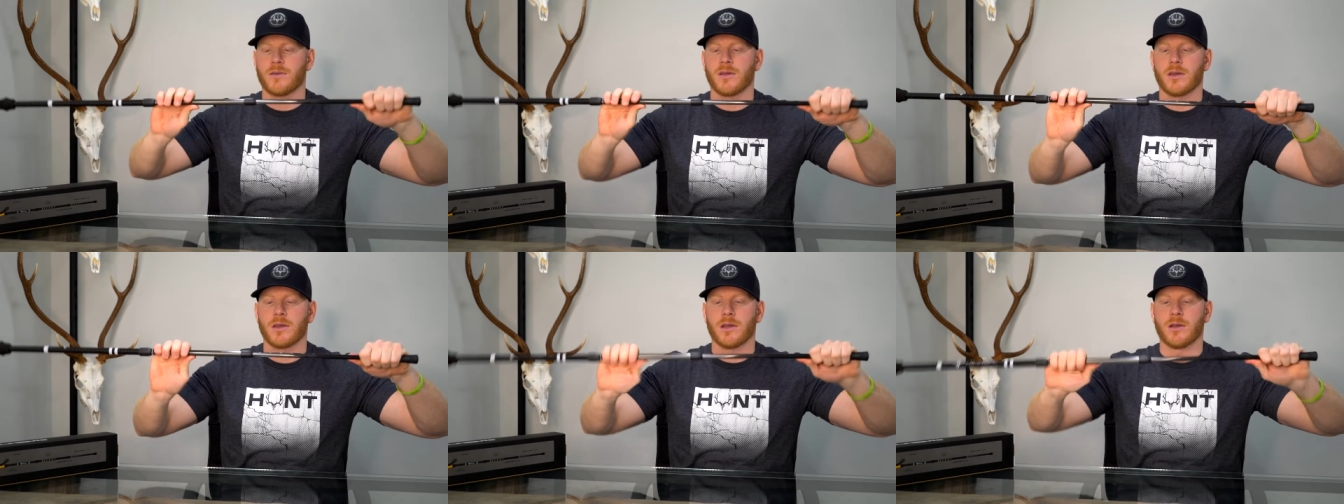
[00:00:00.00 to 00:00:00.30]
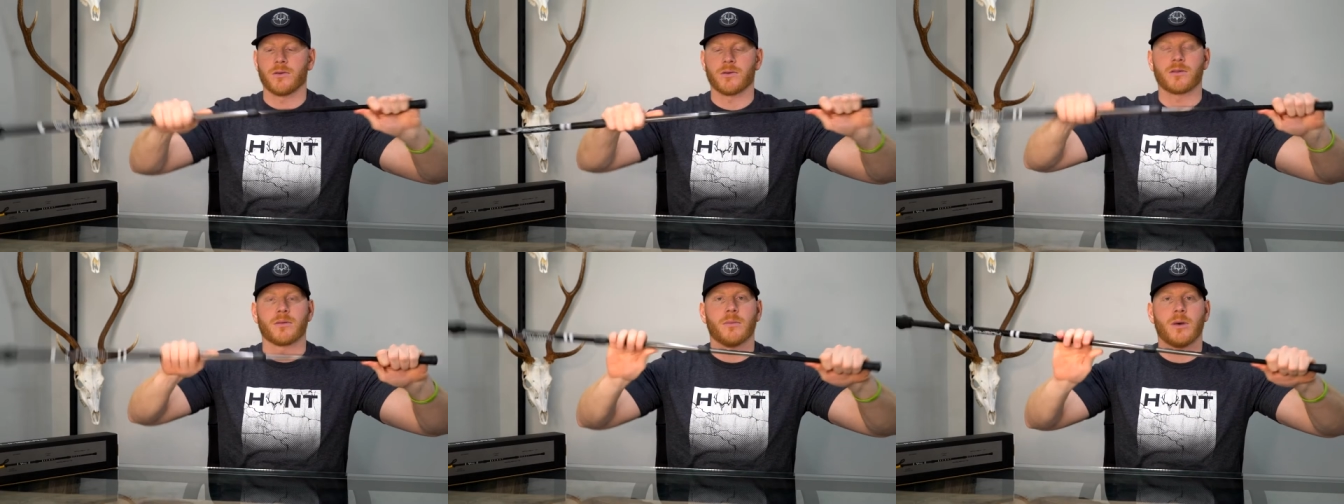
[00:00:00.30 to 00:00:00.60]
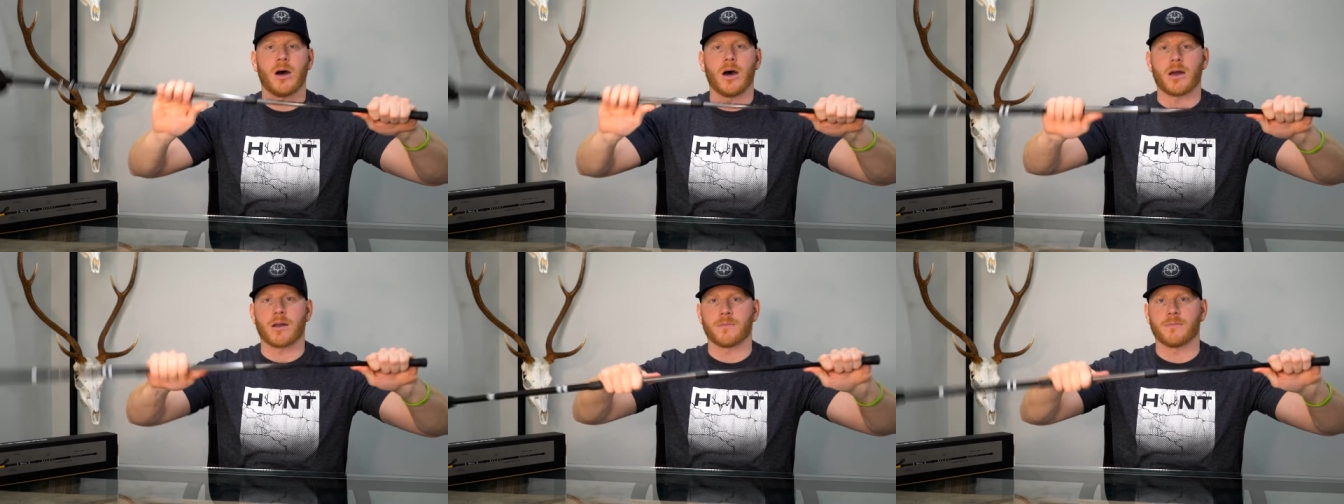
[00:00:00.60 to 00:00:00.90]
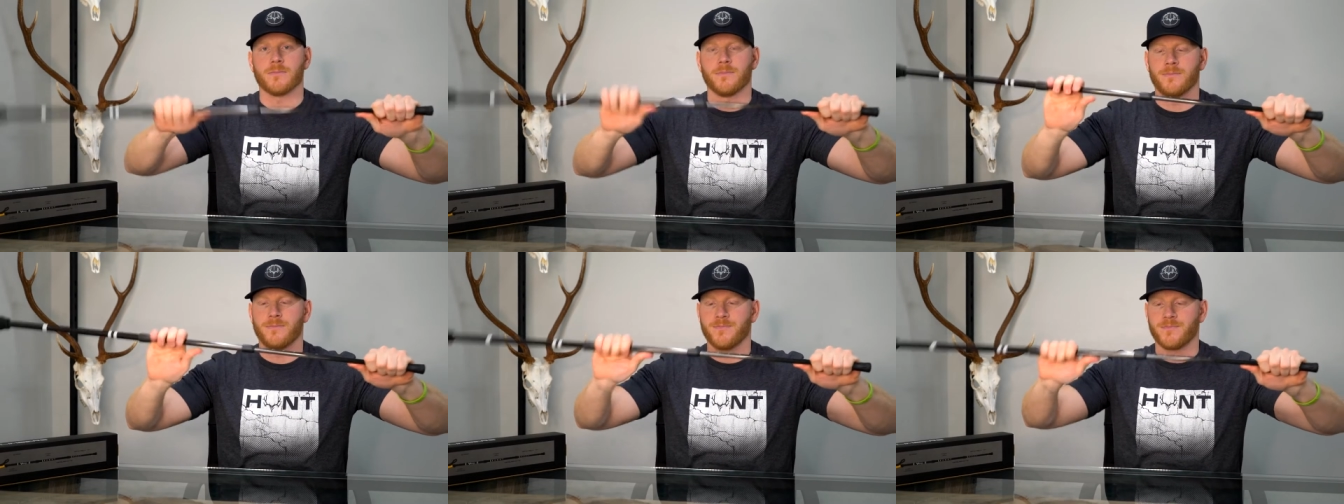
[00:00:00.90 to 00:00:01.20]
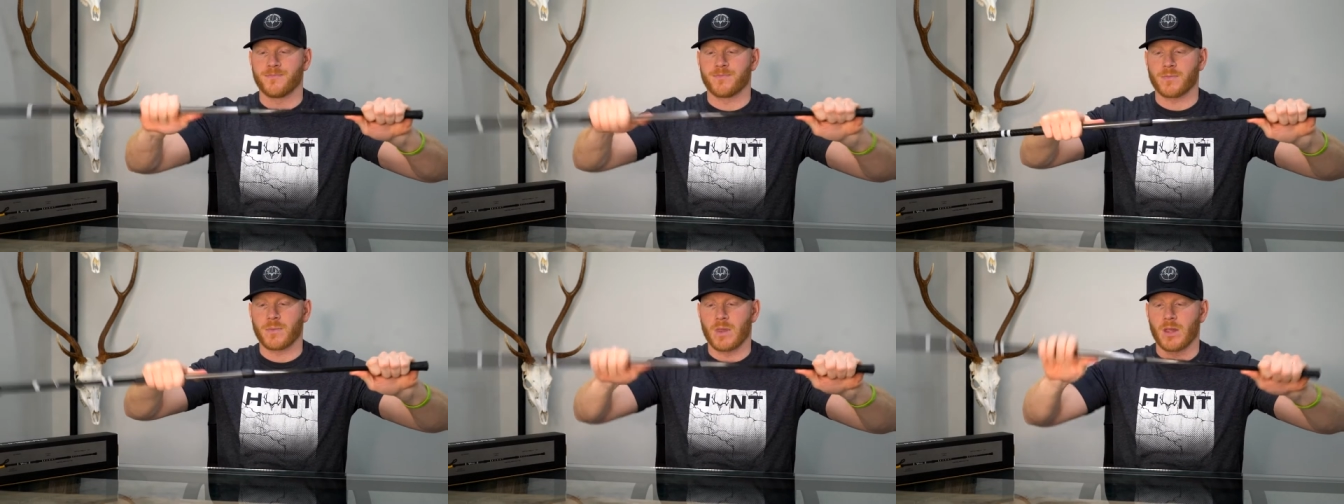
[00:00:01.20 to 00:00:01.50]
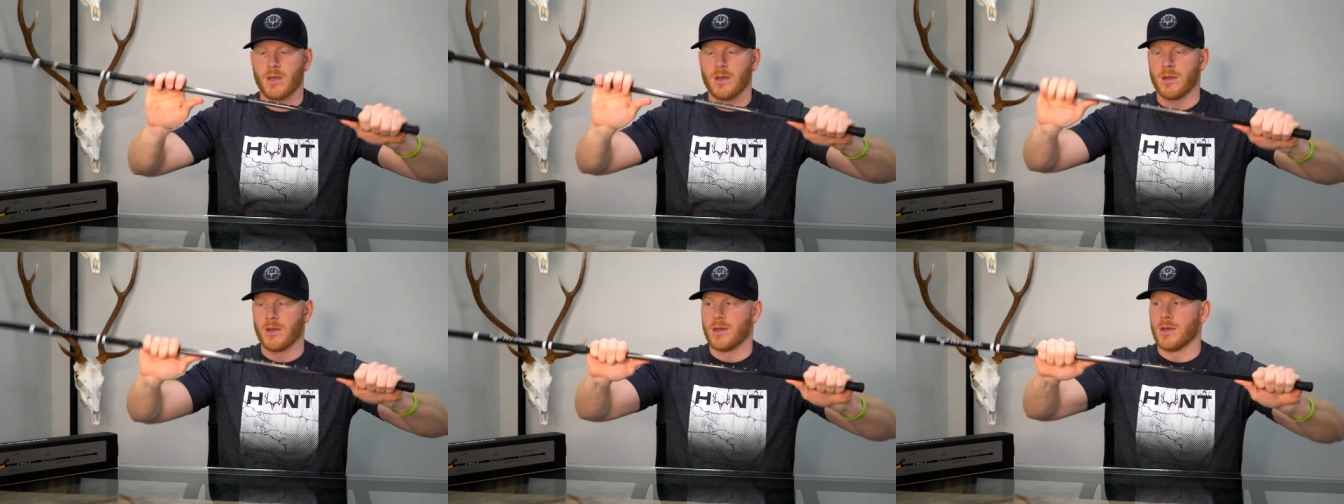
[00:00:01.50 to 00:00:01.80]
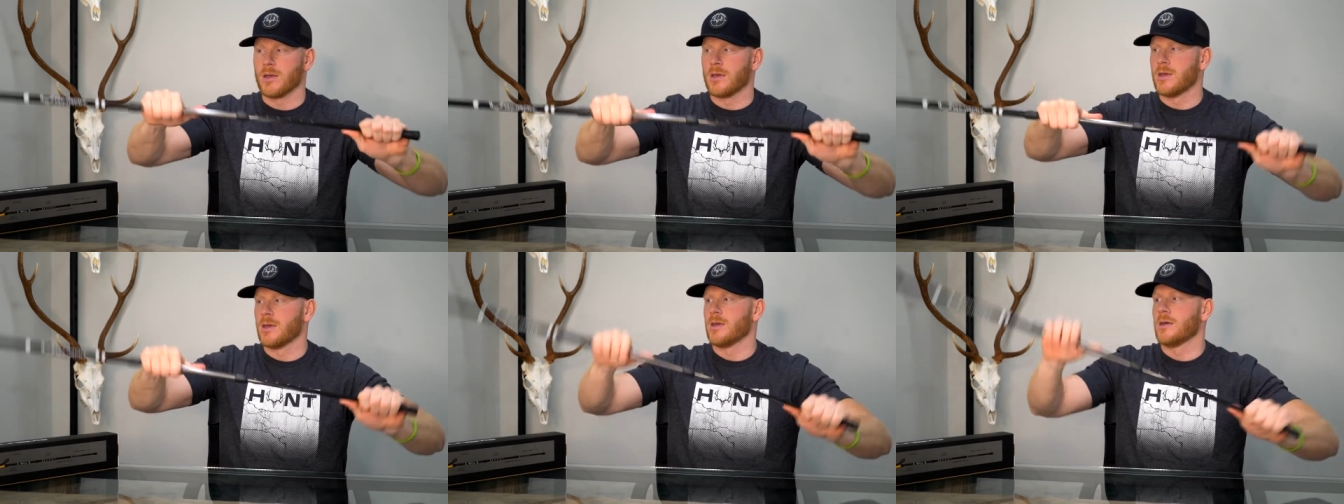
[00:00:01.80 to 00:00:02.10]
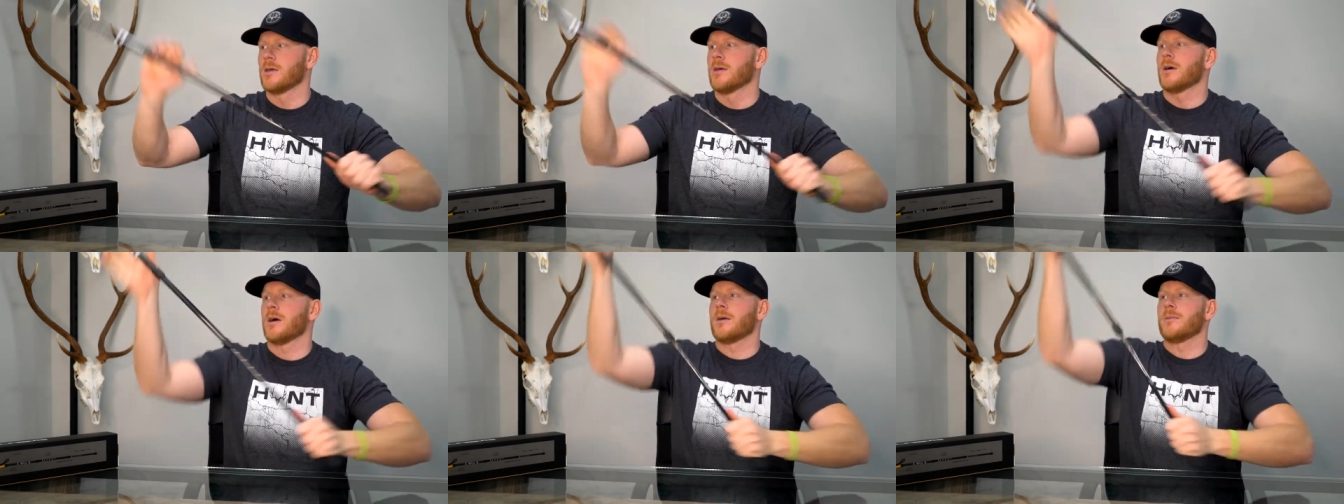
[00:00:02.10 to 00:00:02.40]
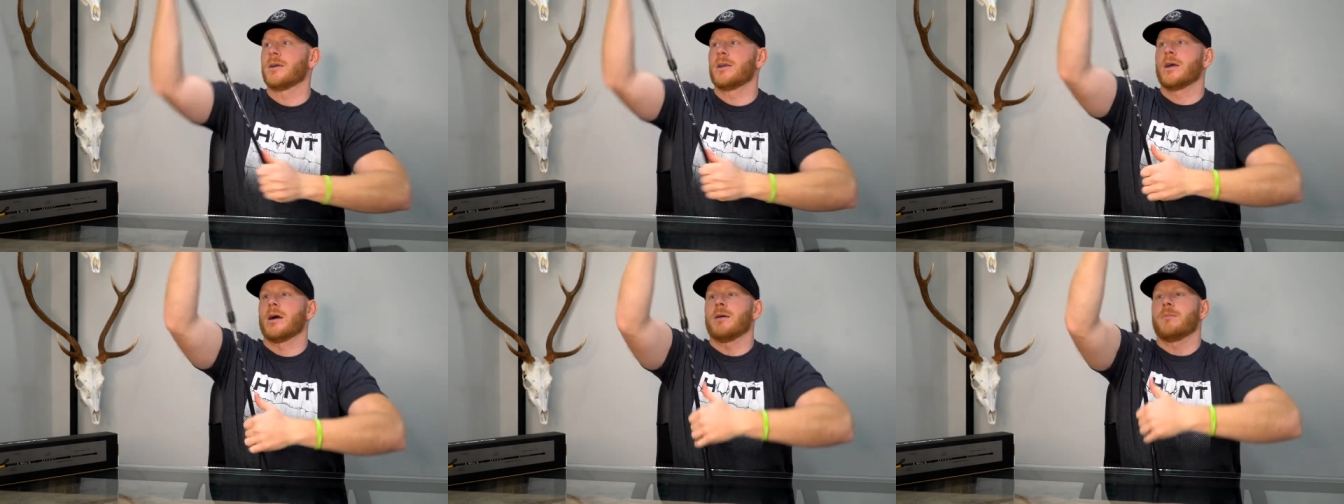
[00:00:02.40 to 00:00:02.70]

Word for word: thing here with the bottom. I mean,